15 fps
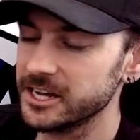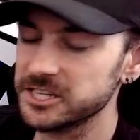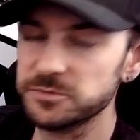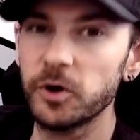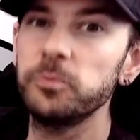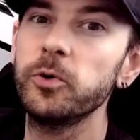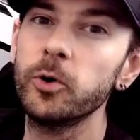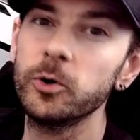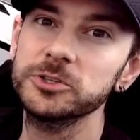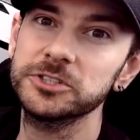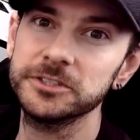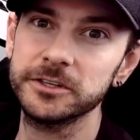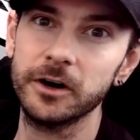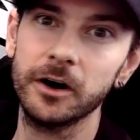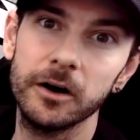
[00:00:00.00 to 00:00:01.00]
A small
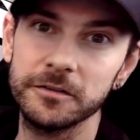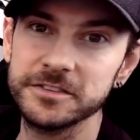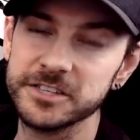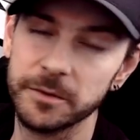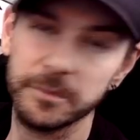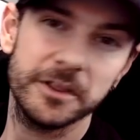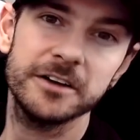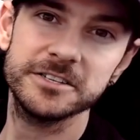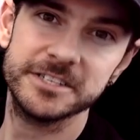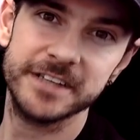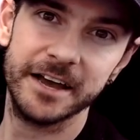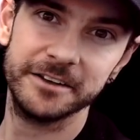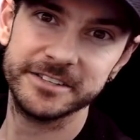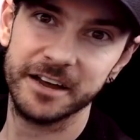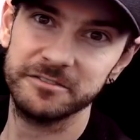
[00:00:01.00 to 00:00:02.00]
portion of some of those
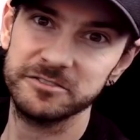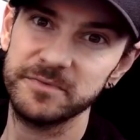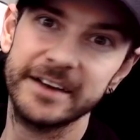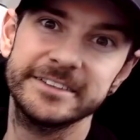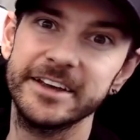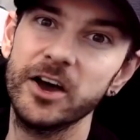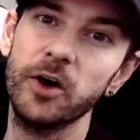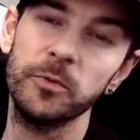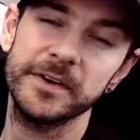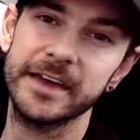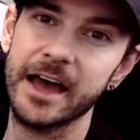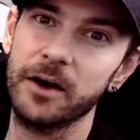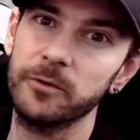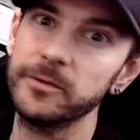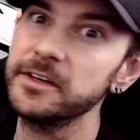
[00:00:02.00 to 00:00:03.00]
sales comes back to helping
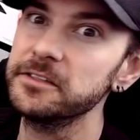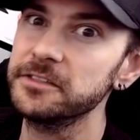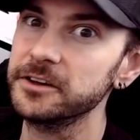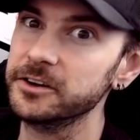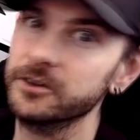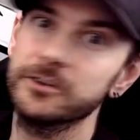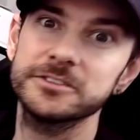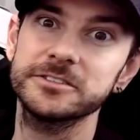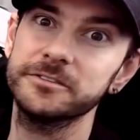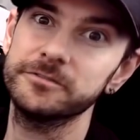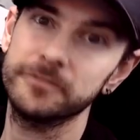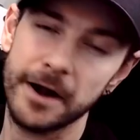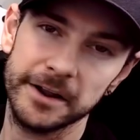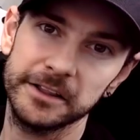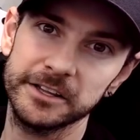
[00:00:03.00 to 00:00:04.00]
out with the cost of
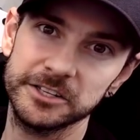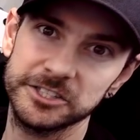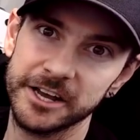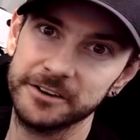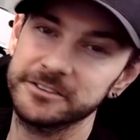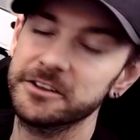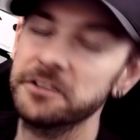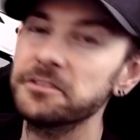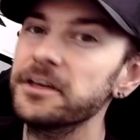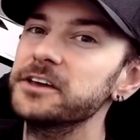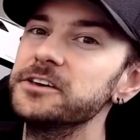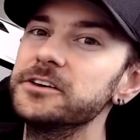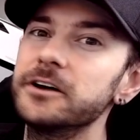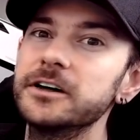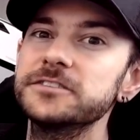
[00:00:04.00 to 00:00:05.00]
running the channel. So thank you
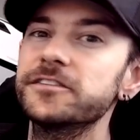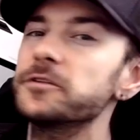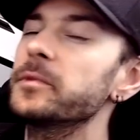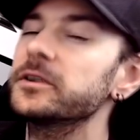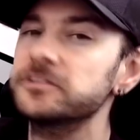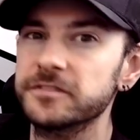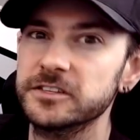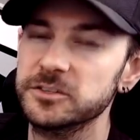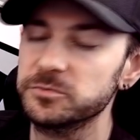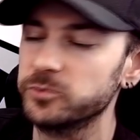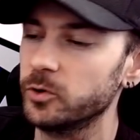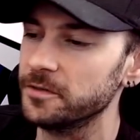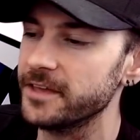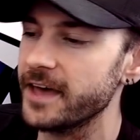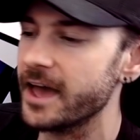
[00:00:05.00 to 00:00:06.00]
guys very much for the
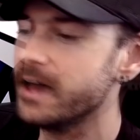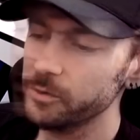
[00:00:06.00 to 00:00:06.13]
support there.